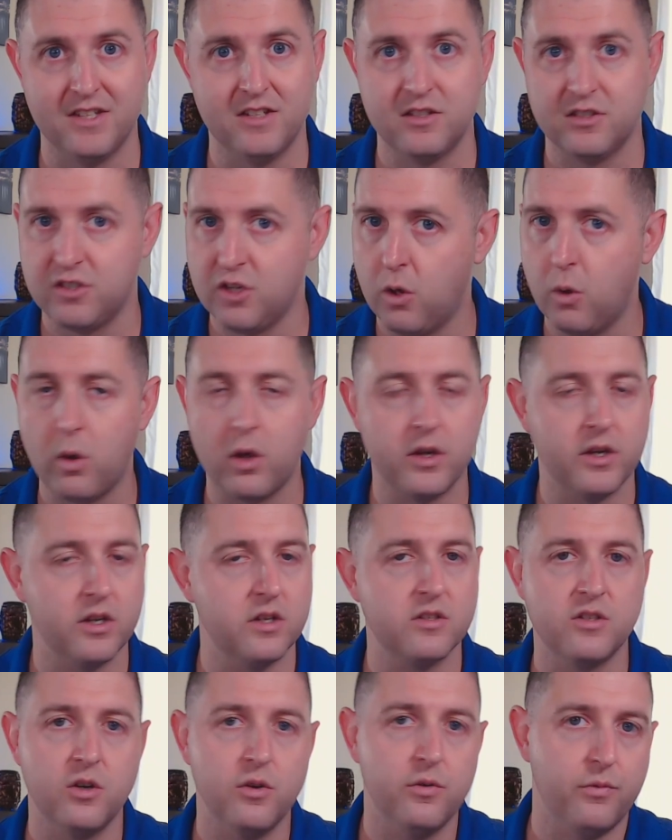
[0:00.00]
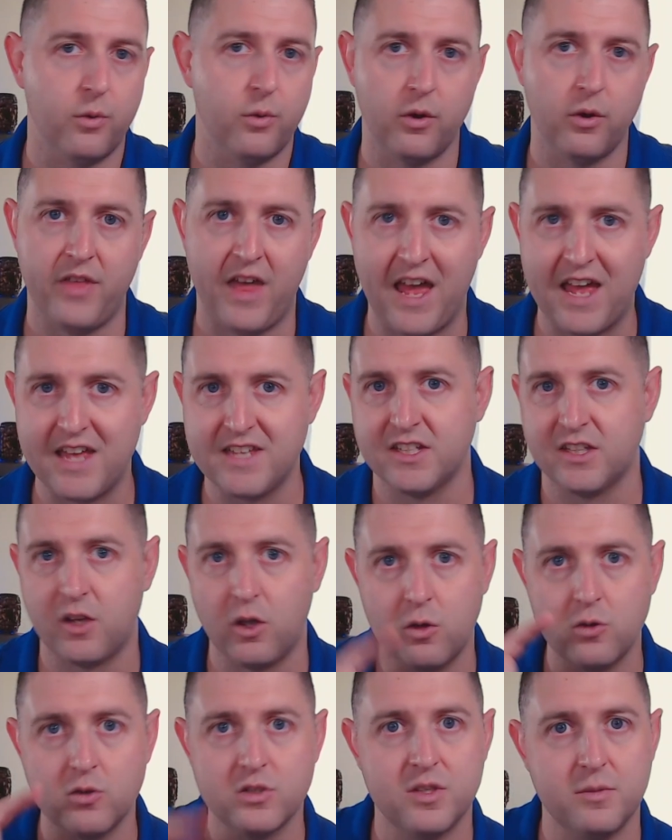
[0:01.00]
and so on and so forth as it
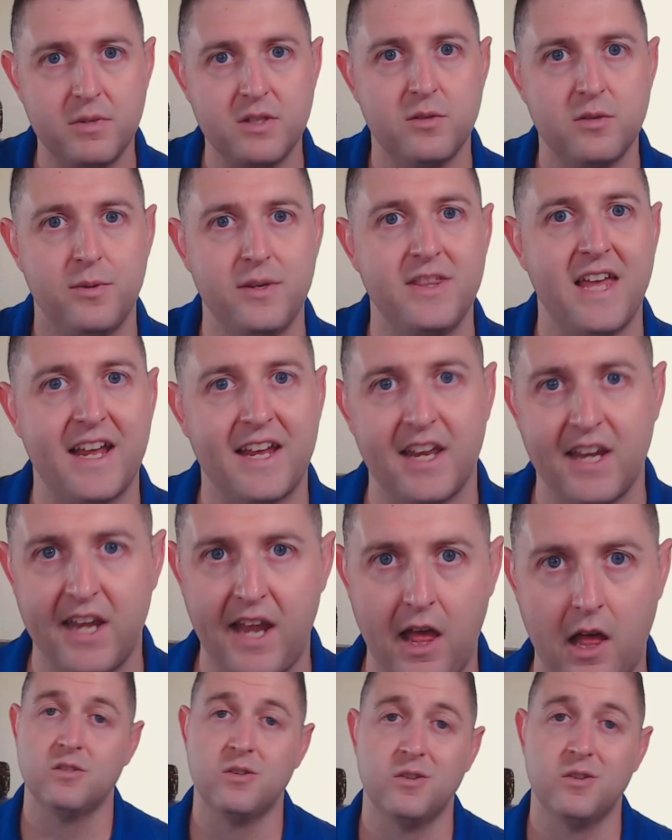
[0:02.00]
goes in between that canal.